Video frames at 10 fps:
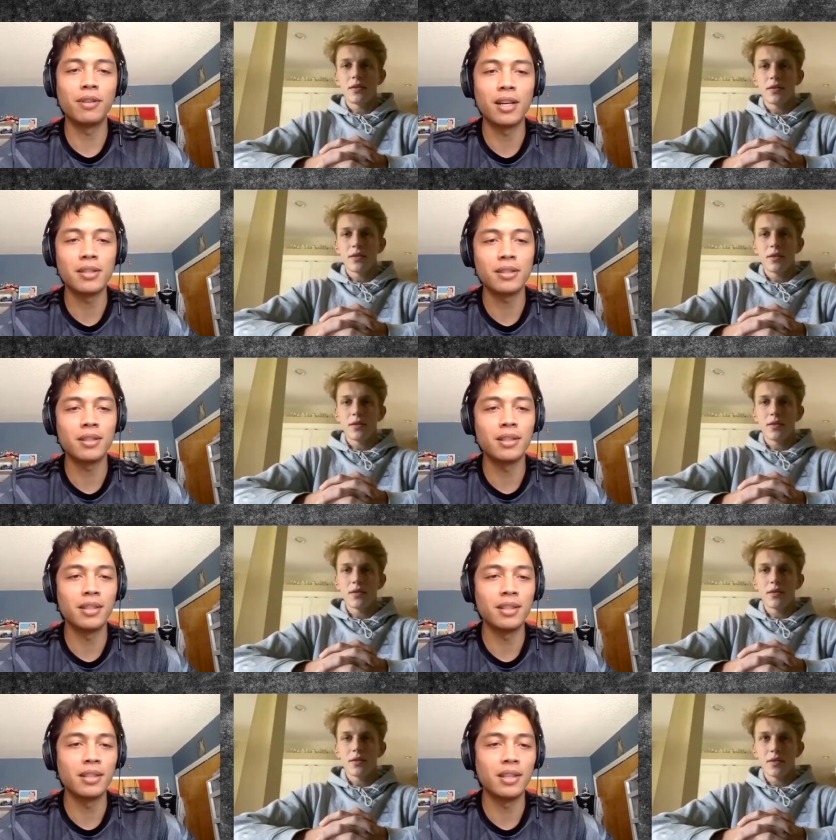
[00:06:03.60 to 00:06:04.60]
Speaker 1: loss in
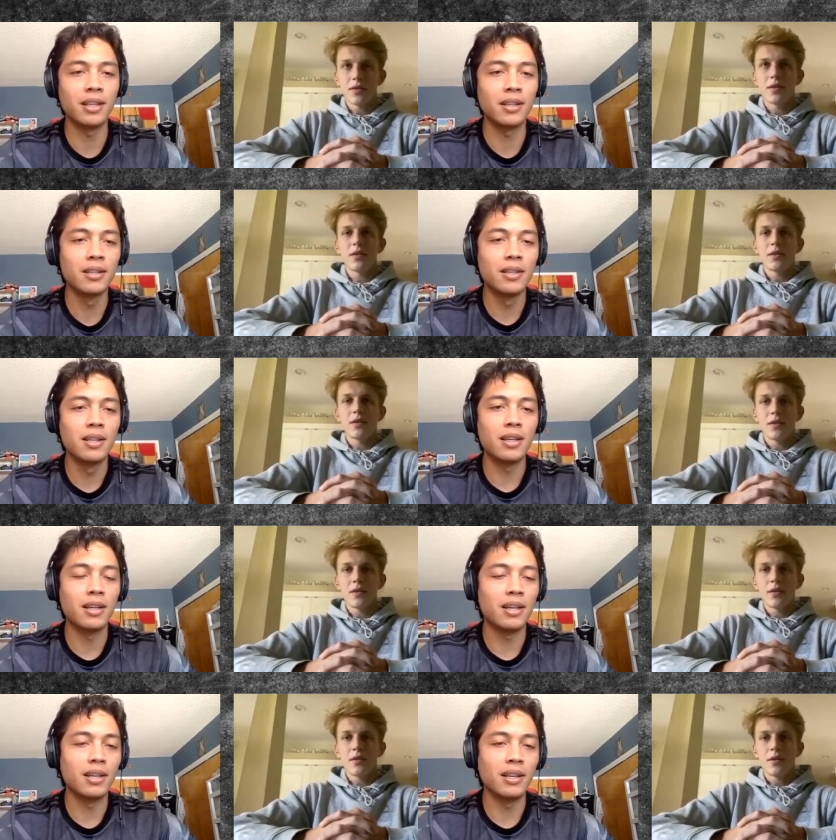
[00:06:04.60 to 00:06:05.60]
in uh,
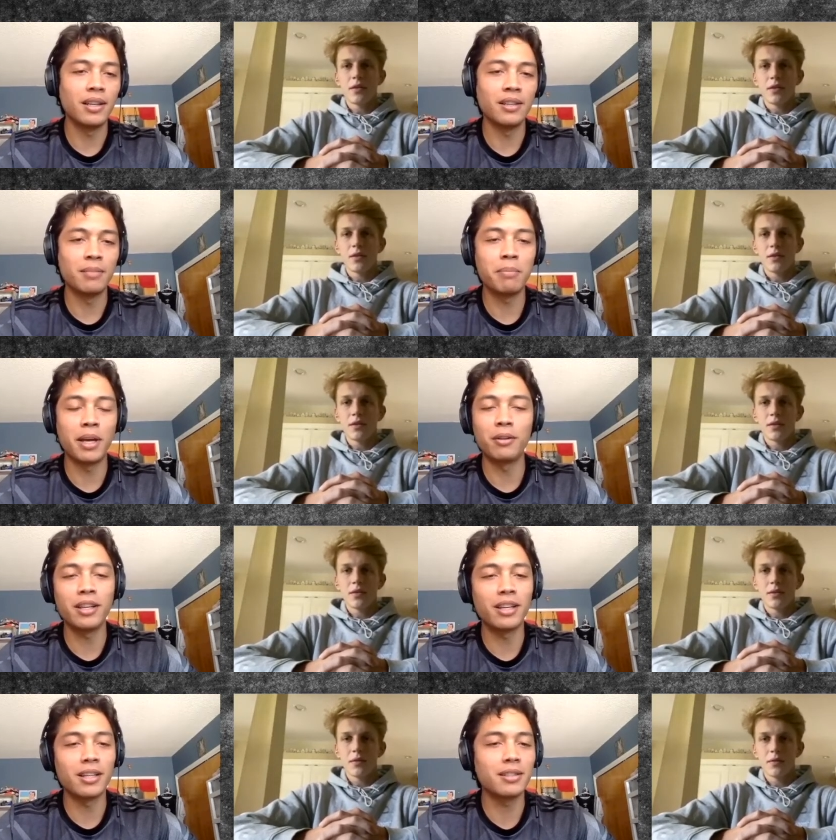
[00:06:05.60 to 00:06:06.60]
uh, in penalty
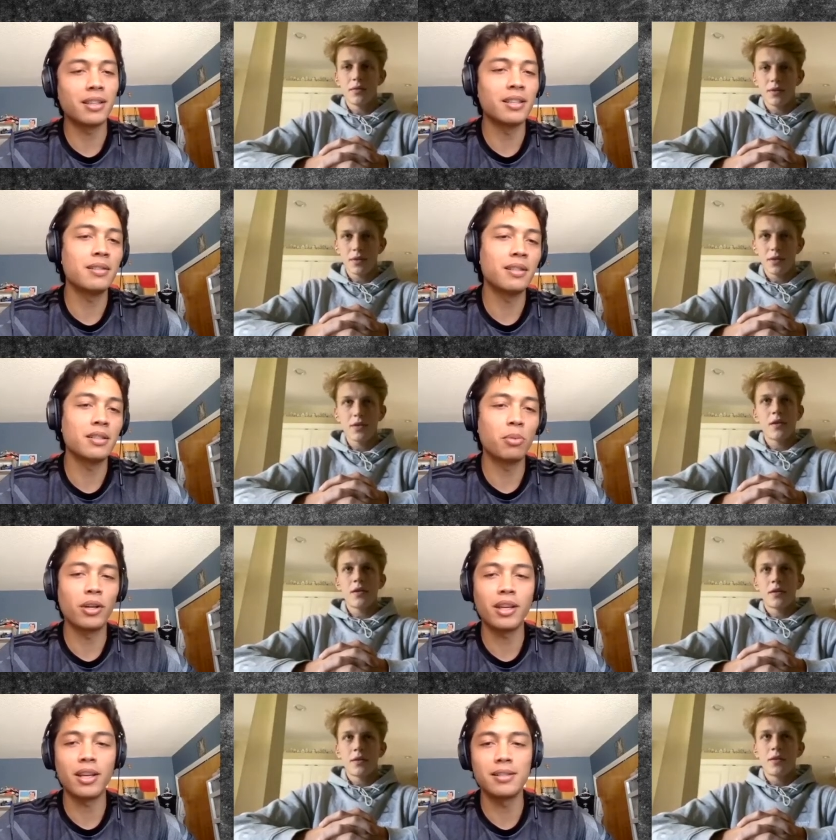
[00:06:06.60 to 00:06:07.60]
kicks against uh,
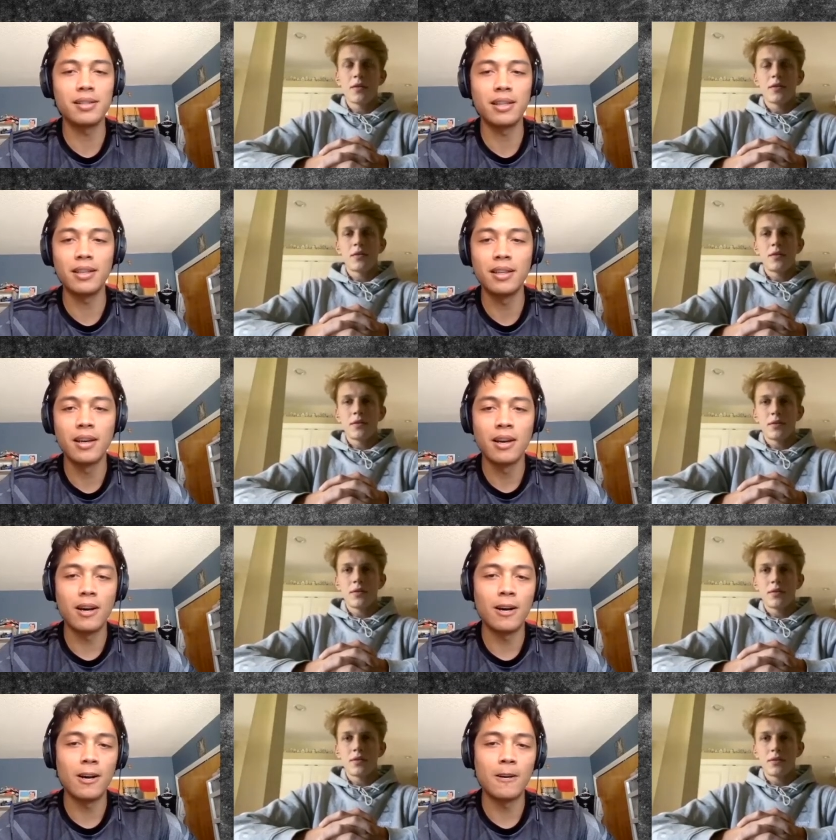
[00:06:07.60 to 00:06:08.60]
Sporting KC.
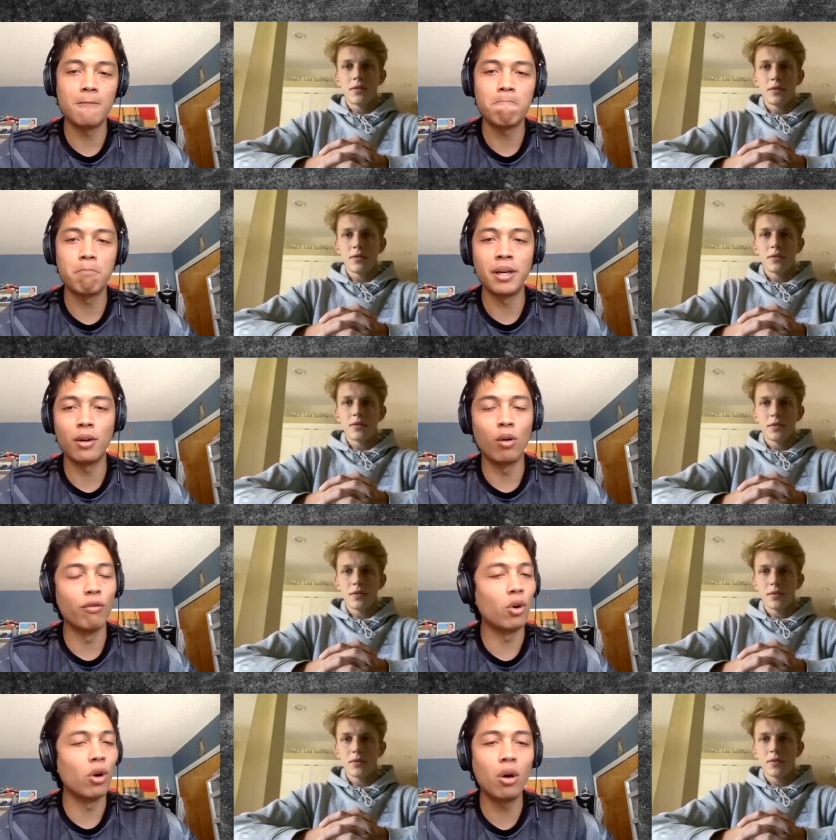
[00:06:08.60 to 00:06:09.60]
but
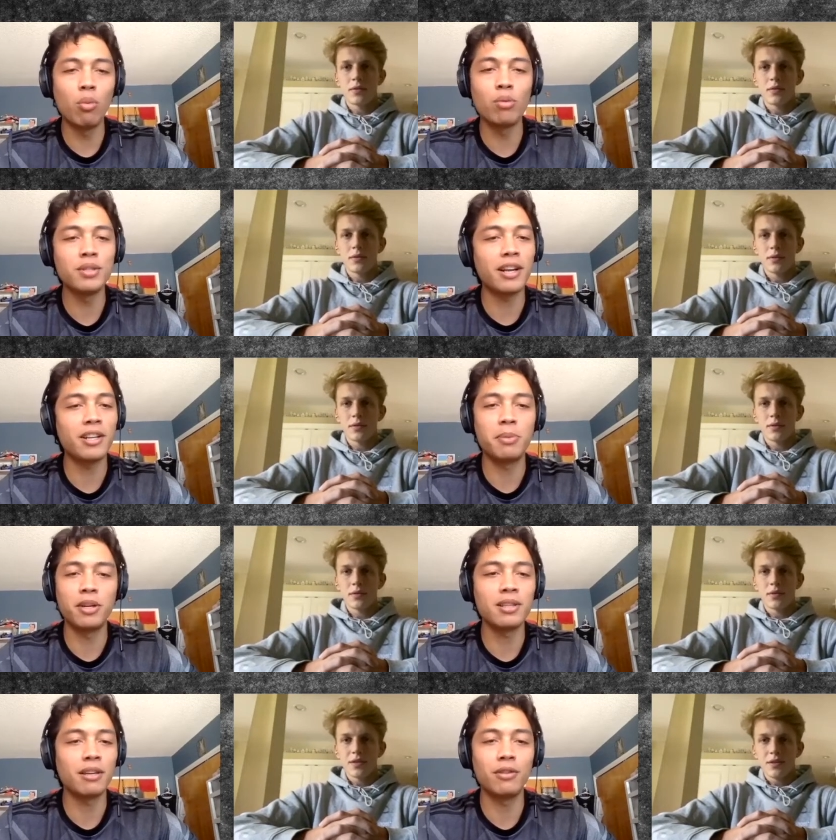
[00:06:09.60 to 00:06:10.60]
overall, what was that
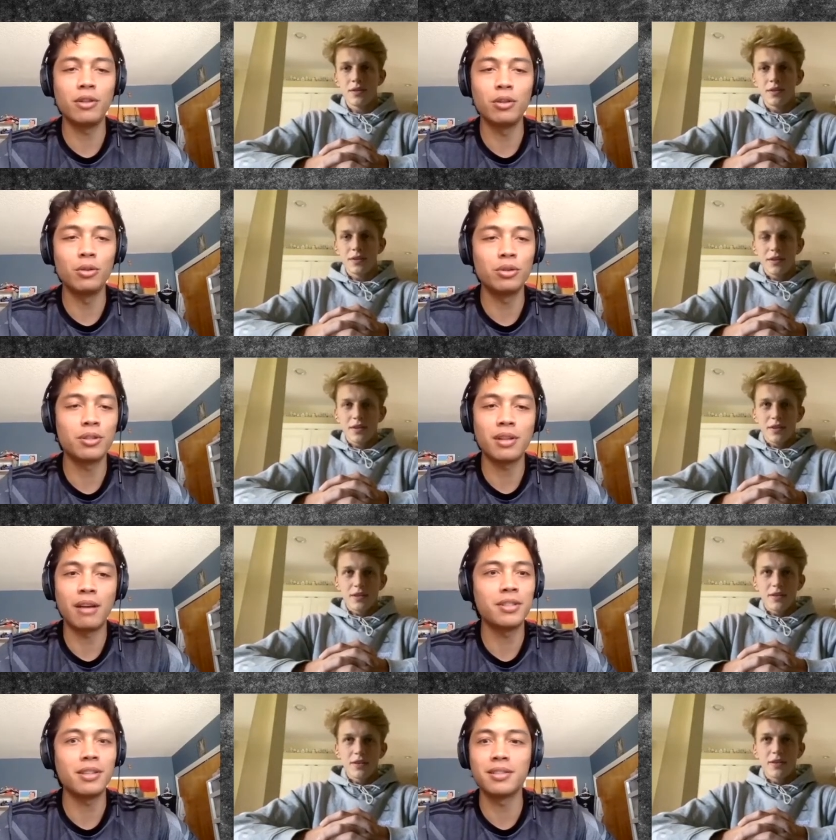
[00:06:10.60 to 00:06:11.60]
experience like for you? Just
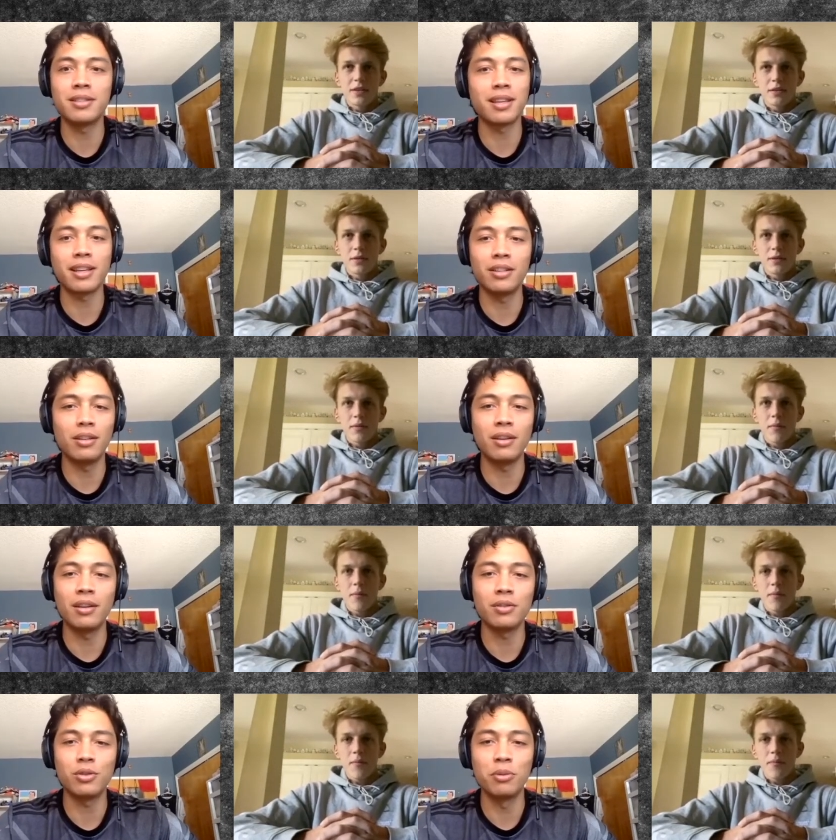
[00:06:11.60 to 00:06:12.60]
obviously because it's like a,
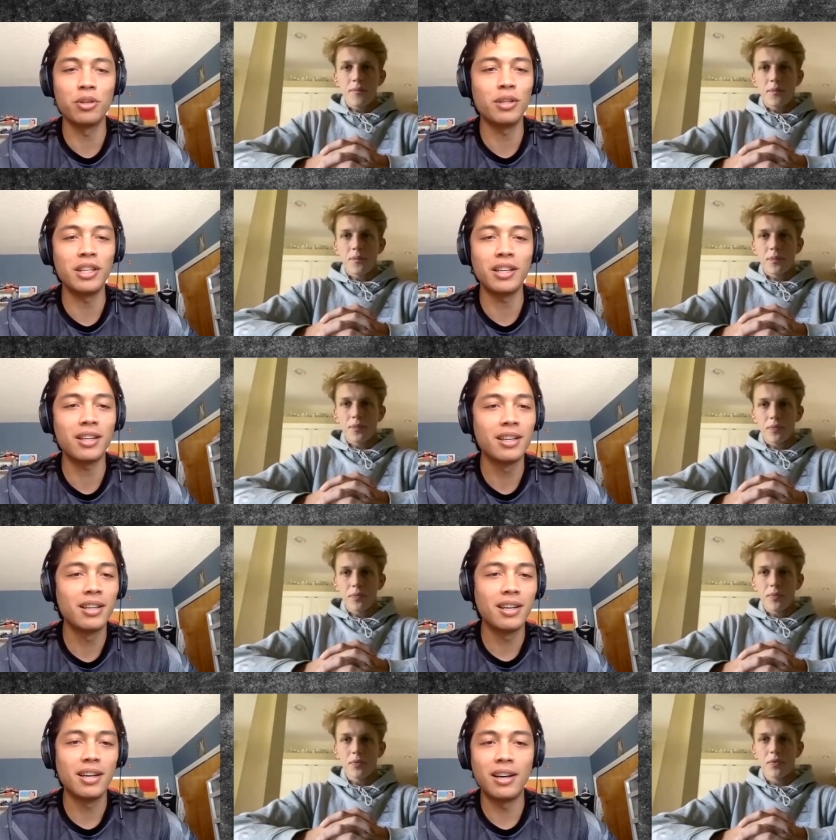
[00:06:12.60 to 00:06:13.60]
a super unique
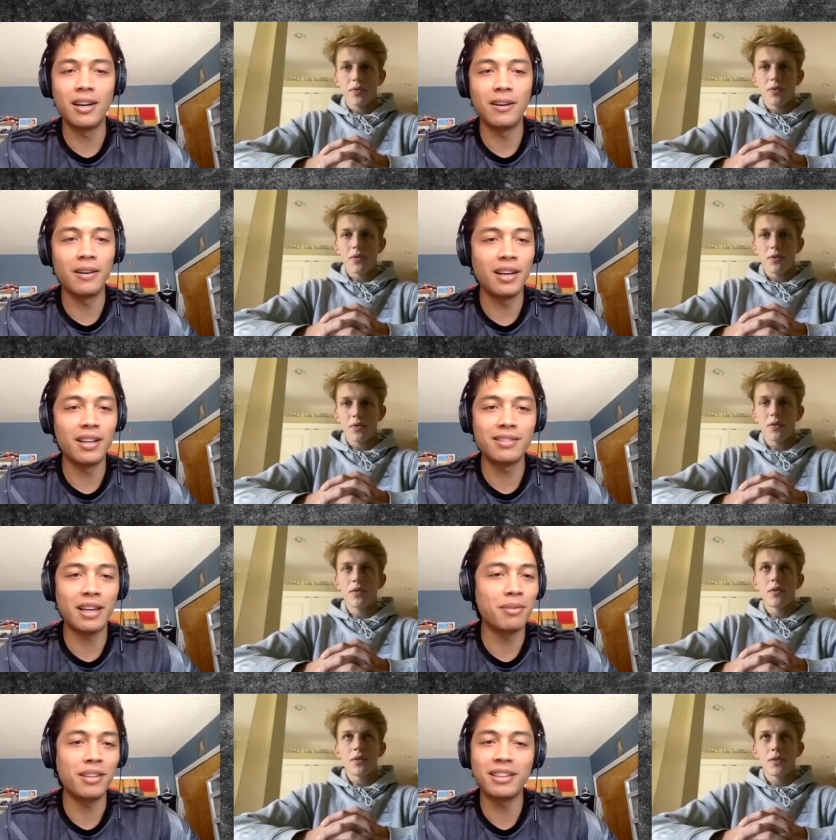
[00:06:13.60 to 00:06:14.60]
uh, uh,
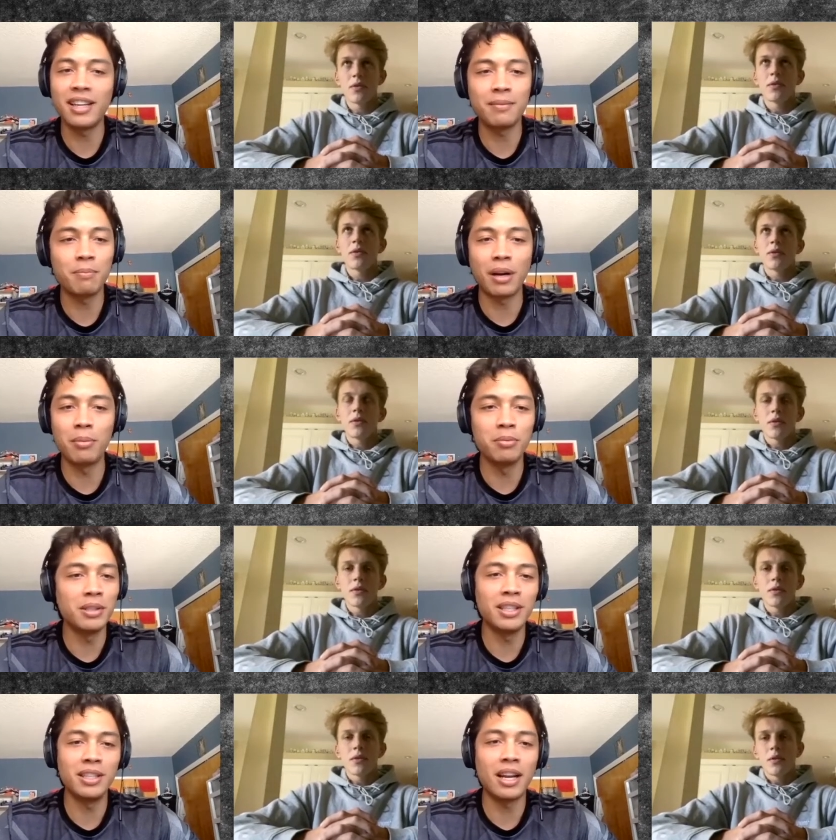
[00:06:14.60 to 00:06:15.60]
type thing that
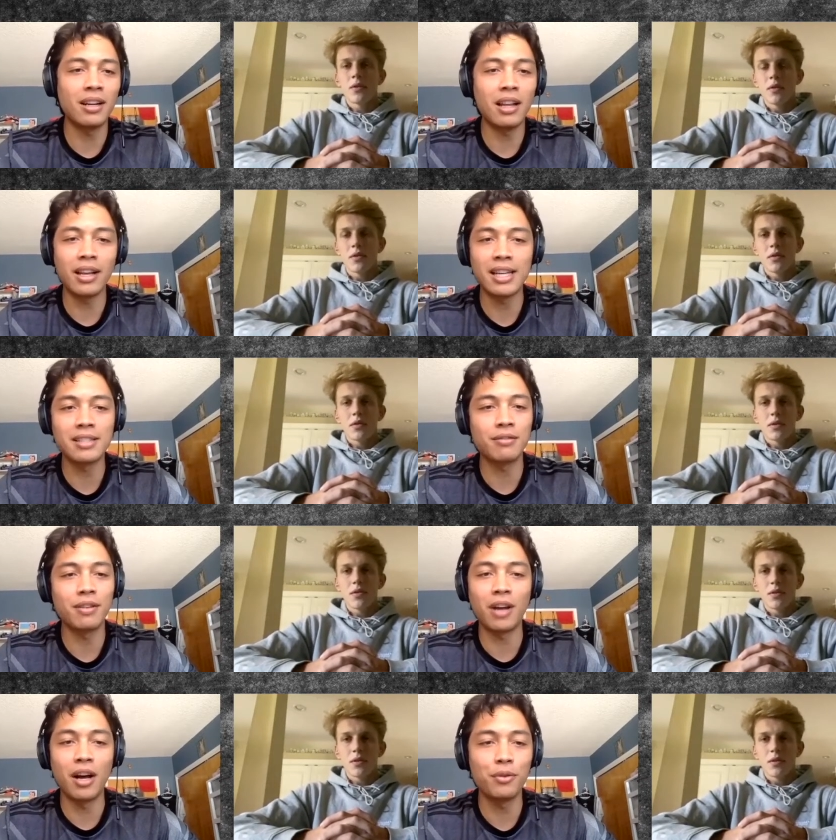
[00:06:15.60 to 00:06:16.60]
probably not a lot of guys have,
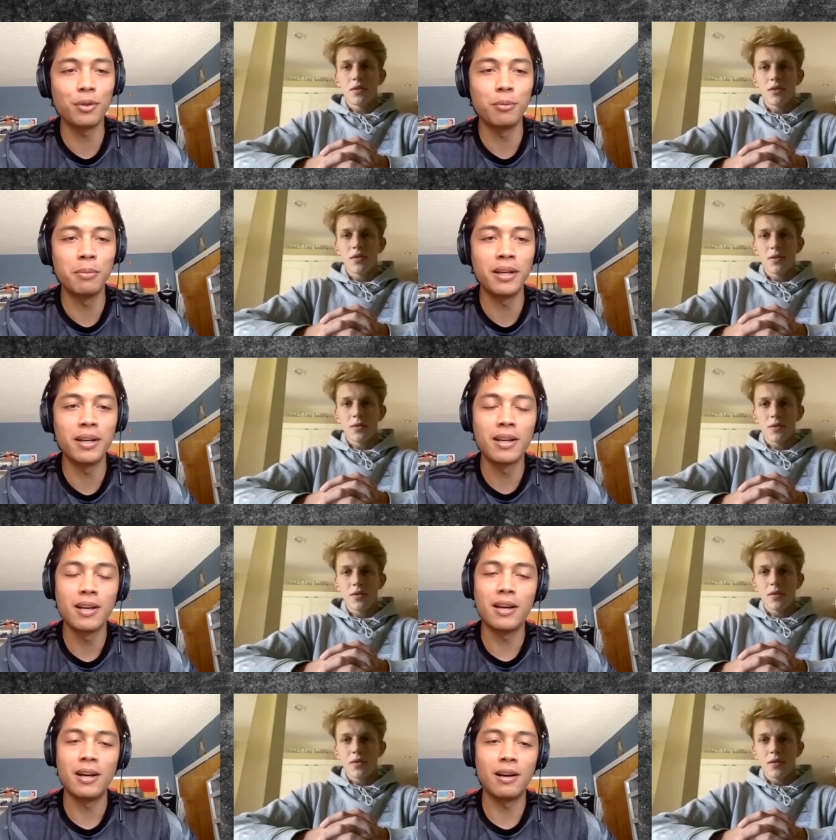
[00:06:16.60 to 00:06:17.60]
have gone through. But
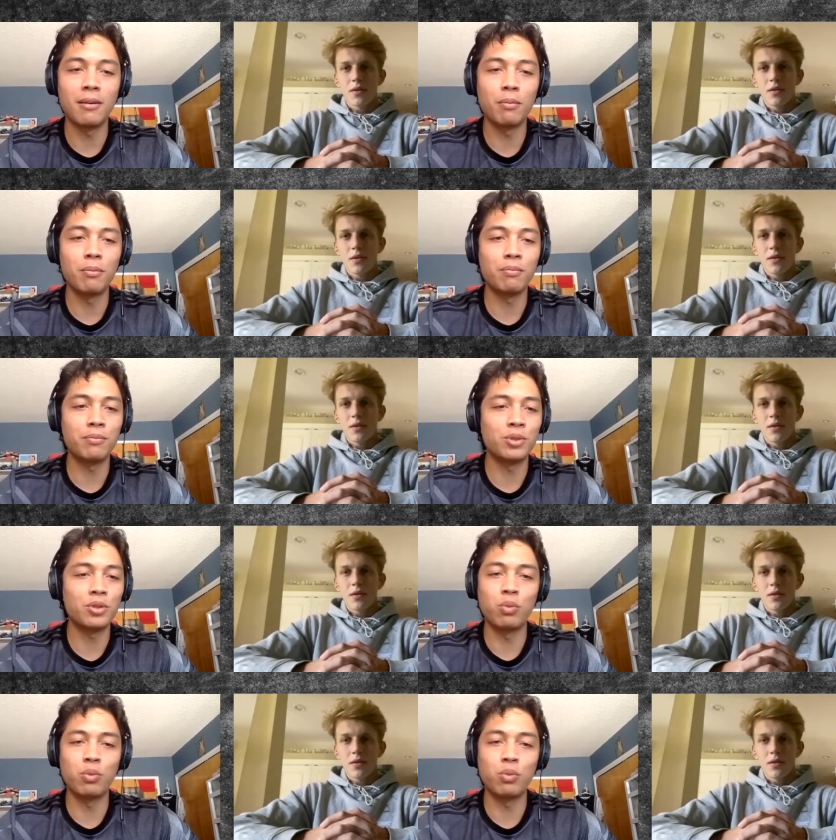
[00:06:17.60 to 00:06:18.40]
um, just